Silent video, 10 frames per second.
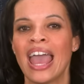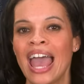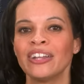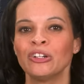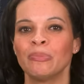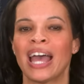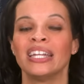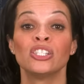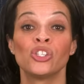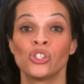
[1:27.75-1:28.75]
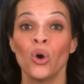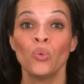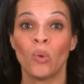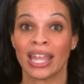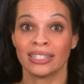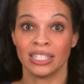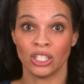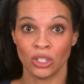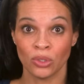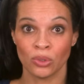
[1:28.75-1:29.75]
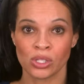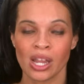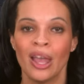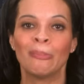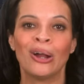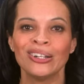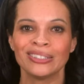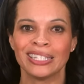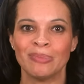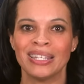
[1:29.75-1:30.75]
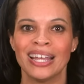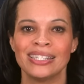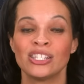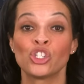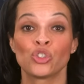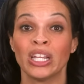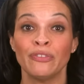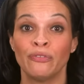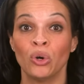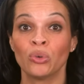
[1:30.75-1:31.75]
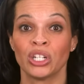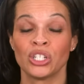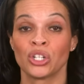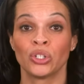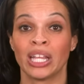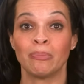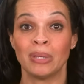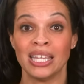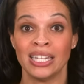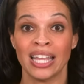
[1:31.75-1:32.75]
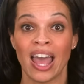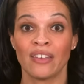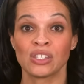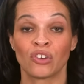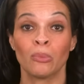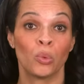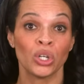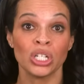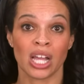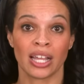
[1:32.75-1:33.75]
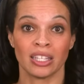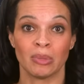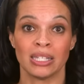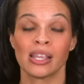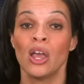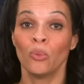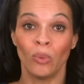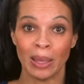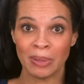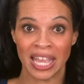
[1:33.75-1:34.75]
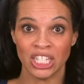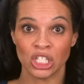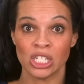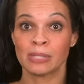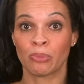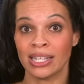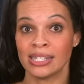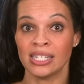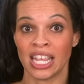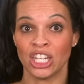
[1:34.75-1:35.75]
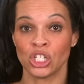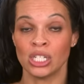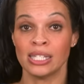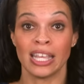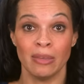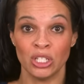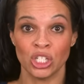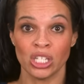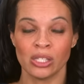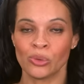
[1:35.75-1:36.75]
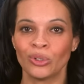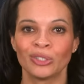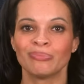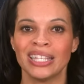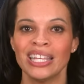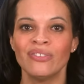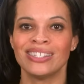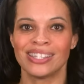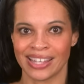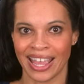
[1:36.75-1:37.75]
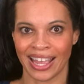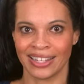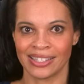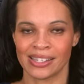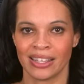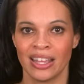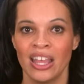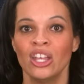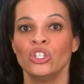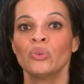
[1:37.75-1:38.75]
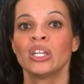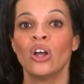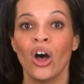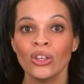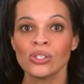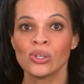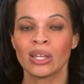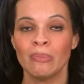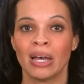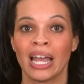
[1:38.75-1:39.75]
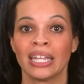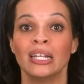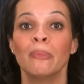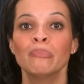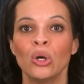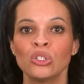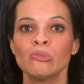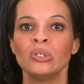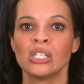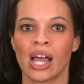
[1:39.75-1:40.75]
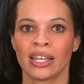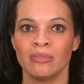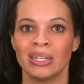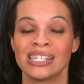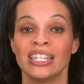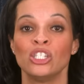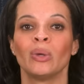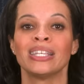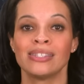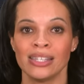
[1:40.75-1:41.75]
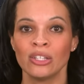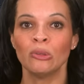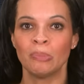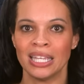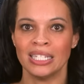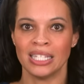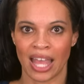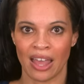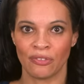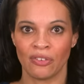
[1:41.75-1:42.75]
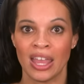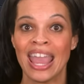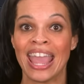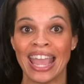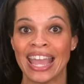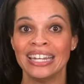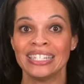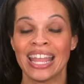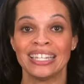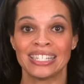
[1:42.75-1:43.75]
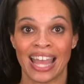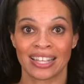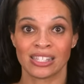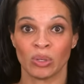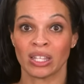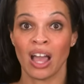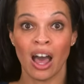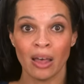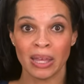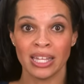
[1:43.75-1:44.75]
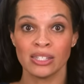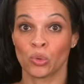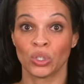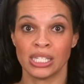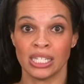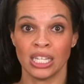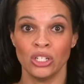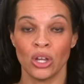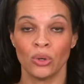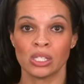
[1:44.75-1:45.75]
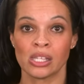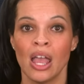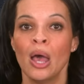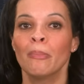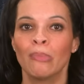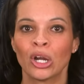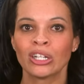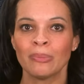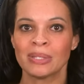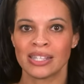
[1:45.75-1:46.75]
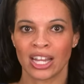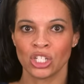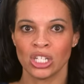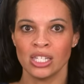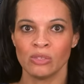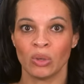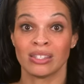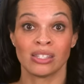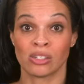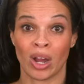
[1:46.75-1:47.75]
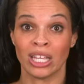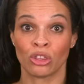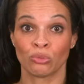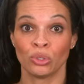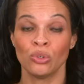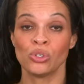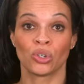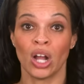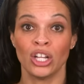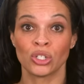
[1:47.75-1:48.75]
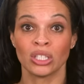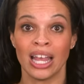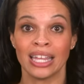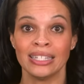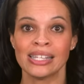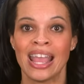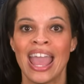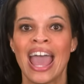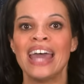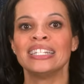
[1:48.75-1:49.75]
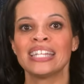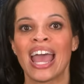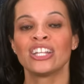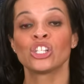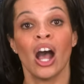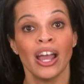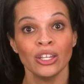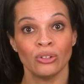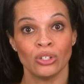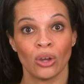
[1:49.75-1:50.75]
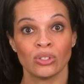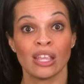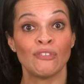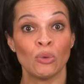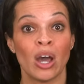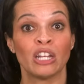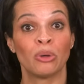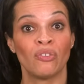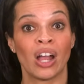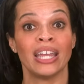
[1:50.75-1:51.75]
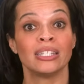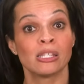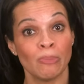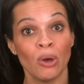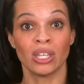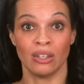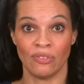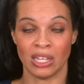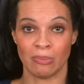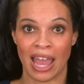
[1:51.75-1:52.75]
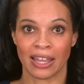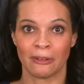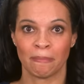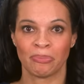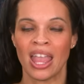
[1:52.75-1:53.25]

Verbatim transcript: Acrobat is so widely used, partly because it's straightforward to create PDFs from Word documents, web pages, presentations, images, or even scans. You can also combine multiple documents into a single PDF, annotate text with comments or sticky notes, mark up sections with strike throughs or underlines, and attach audio notes if you want to provide spoken feedback.